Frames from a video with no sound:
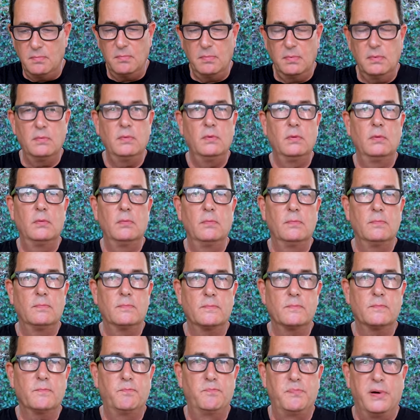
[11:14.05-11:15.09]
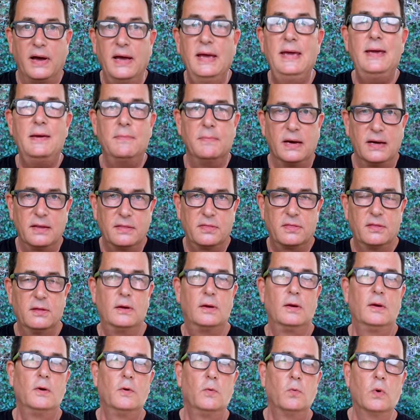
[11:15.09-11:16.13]
Behemoth. Behemoth
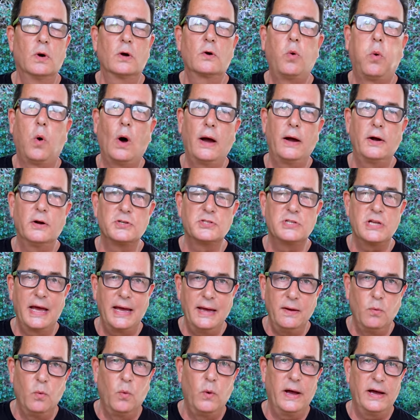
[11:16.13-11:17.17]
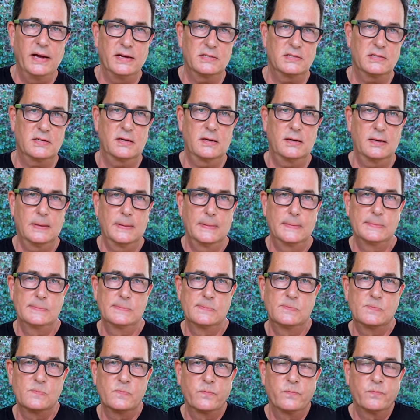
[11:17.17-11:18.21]
requires a whisk.
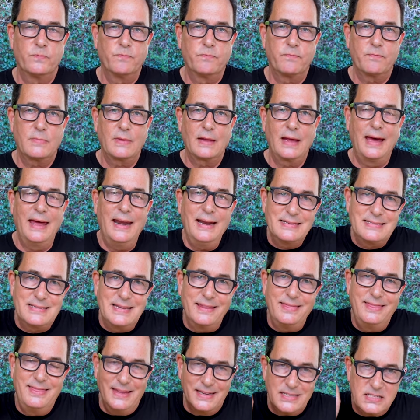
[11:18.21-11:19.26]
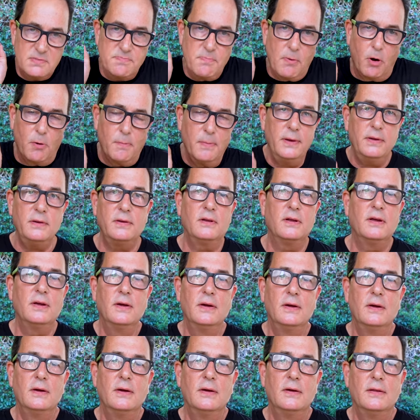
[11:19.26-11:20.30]
And it's at this moment
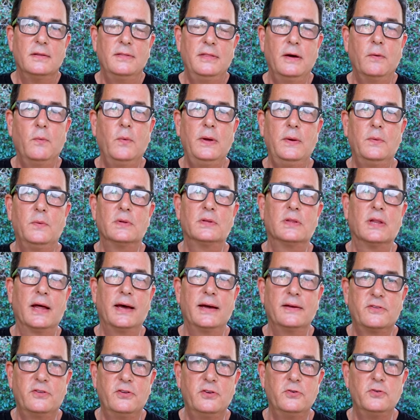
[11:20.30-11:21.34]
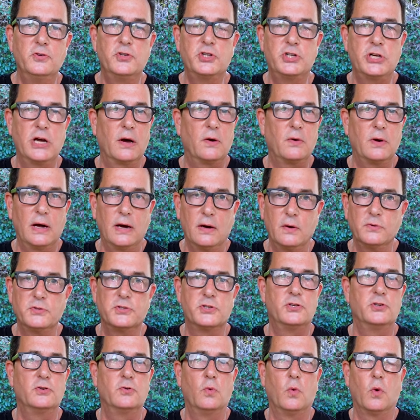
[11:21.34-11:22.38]
that we would like to shout out
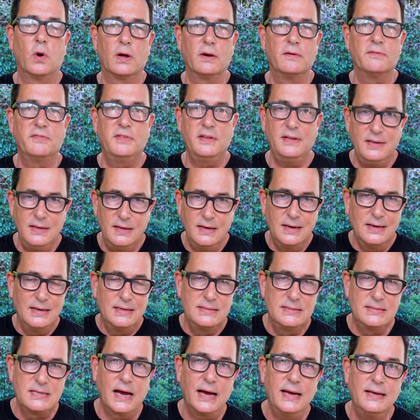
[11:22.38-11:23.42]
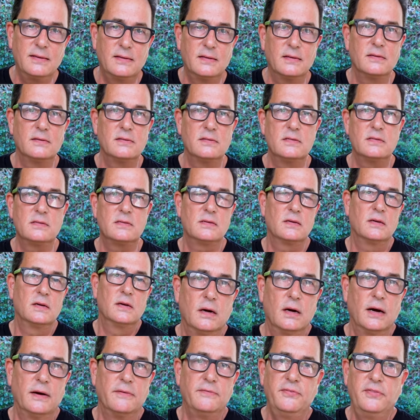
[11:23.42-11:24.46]
to one of the titans
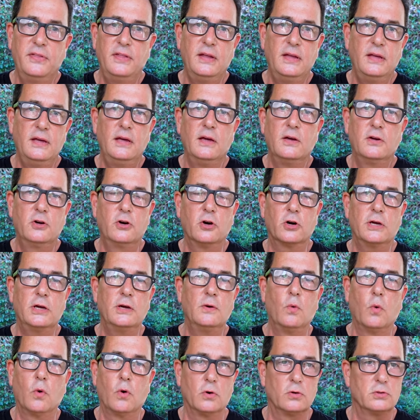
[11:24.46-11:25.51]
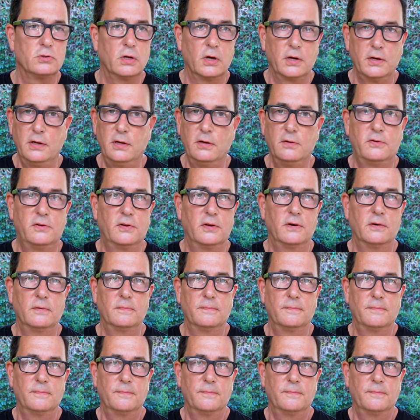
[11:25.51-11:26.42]
of the cooking world on YouTube.